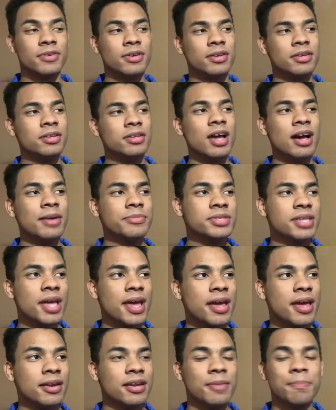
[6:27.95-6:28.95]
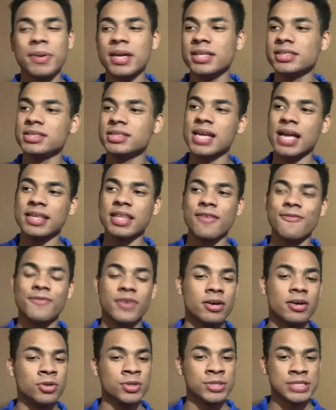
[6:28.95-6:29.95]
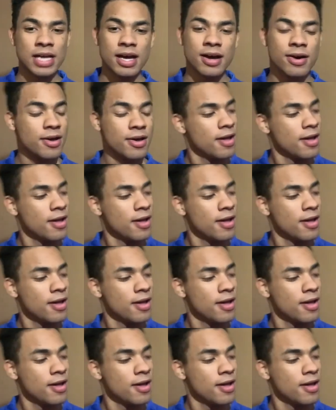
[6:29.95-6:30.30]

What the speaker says: You know what I'm saying? The bitches got their phones out.